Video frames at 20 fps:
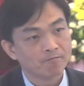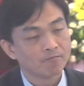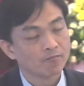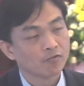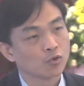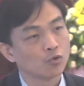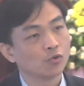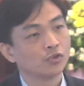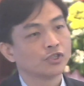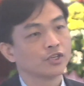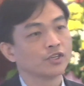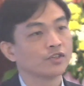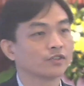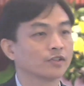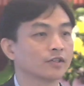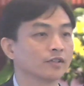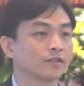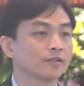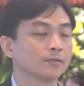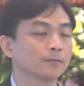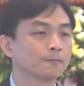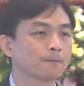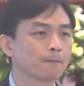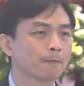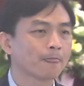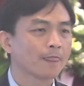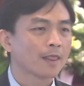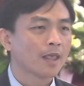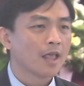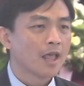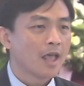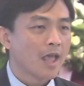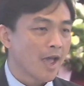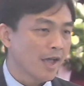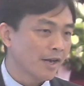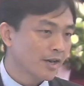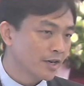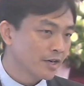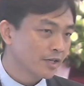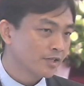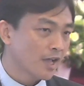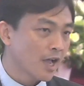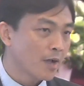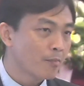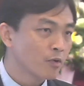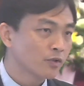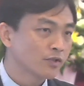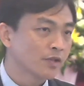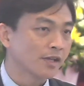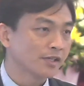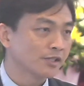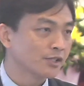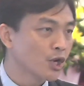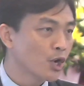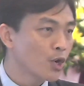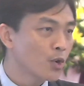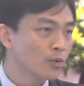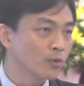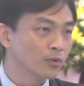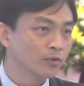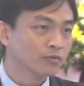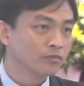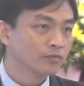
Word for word: to Jesus. And the disciple says, No,